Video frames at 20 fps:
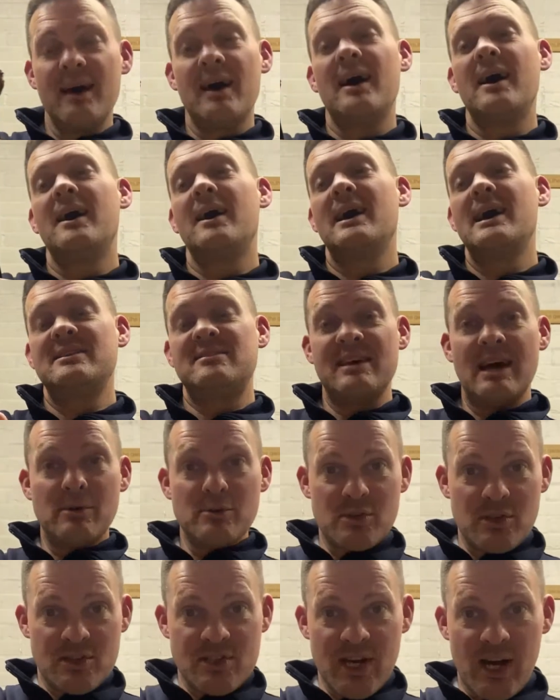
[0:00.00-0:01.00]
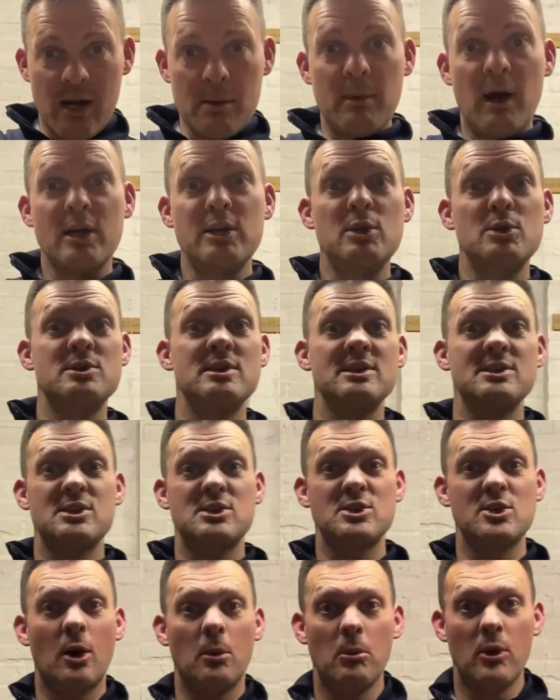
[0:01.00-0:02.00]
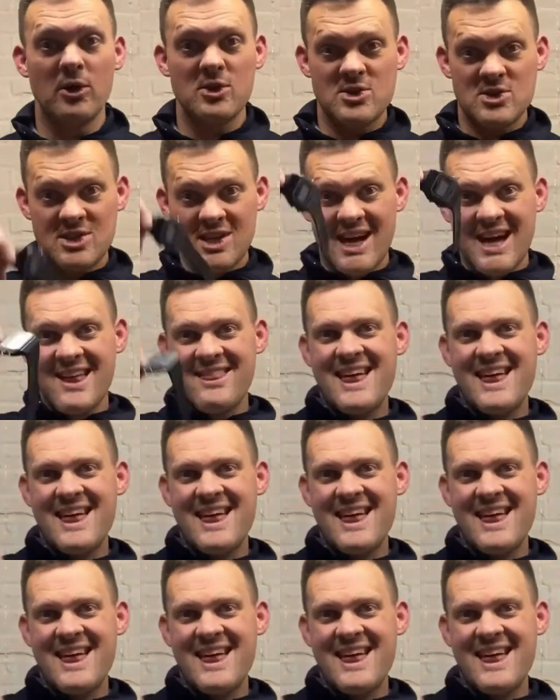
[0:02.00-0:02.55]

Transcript: It tells the time. I use it as a stopwatch.